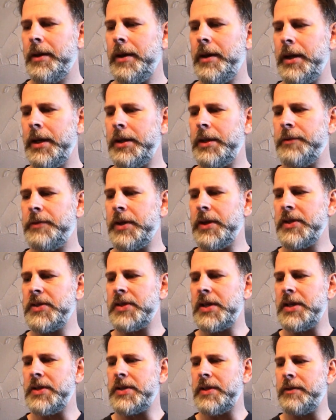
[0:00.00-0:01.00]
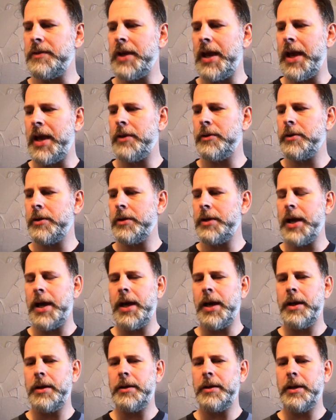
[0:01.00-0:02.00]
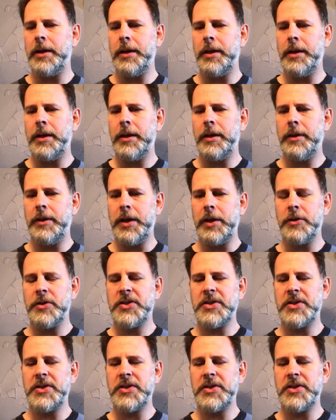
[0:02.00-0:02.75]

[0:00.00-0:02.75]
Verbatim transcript: Uh, and the Philistines have gathered on uh, their